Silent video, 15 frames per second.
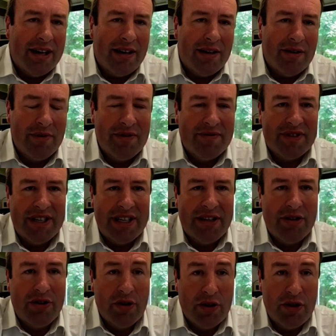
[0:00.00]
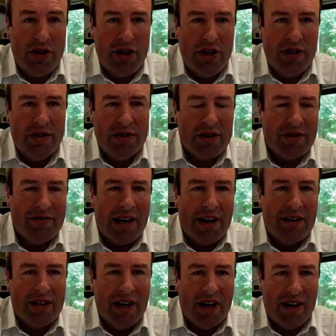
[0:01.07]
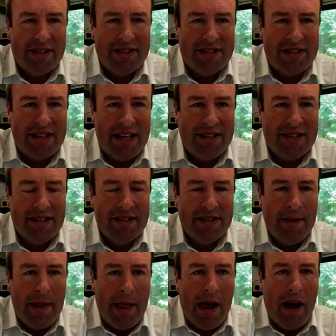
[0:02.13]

Uh, we've seen good news around garden centres.